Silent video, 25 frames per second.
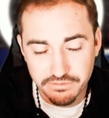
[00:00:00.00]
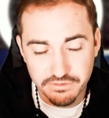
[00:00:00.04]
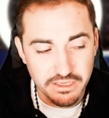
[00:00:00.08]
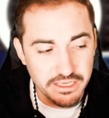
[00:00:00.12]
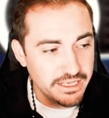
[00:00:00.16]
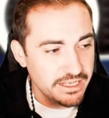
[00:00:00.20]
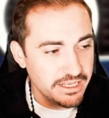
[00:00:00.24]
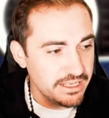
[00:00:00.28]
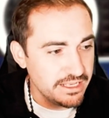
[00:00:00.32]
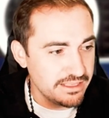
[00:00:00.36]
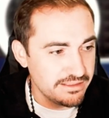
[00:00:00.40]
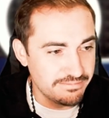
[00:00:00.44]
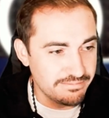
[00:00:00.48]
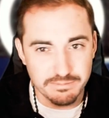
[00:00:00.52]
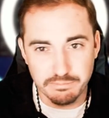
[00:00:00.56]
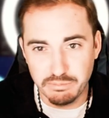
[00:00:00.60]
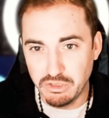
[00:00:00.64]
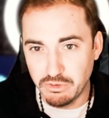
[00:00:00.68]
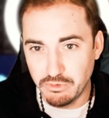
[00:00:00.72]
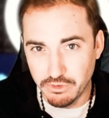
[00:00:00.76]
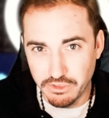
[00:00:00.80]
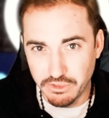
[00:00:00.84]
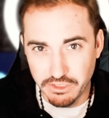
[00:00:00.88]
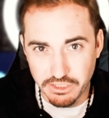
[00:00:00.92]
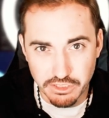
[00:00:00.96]
It'd be
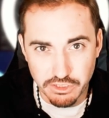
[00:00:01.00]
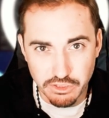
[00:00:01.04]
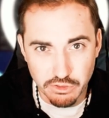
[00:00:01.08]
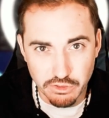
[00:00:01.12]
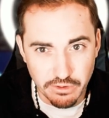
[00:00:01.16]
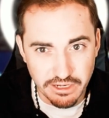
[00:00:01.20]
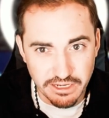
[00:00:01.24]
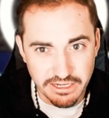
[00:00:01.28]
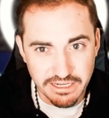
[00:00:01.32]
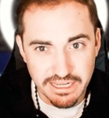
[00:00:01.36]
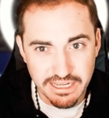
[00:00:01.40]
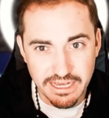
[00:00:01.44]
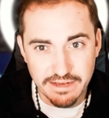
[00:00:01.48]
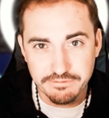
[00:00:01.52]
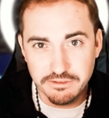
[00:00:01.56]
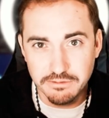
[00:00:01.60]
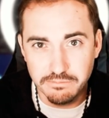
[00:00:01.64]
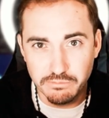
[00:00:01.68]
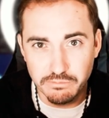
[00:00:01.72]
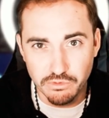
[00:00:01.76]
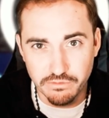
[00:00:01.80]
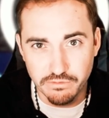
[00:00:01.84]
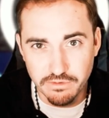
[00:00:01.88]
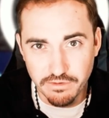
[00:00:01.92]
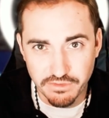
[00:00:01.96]
really annoying to have to move
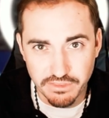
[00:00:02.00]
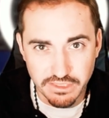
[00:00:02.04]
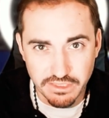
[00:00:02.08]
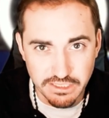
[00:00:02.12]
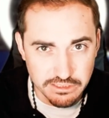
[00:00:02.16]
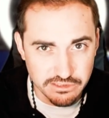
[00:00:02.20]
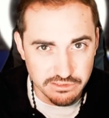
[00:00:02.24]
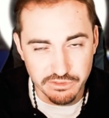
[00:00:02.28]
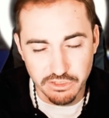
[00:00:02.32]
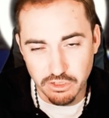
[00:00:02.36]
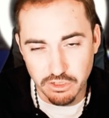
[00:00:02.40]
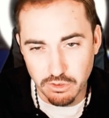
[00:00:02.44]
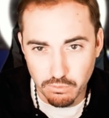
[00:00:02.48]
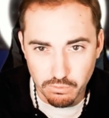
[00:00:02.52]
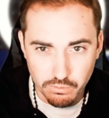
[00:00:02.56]
everything slow,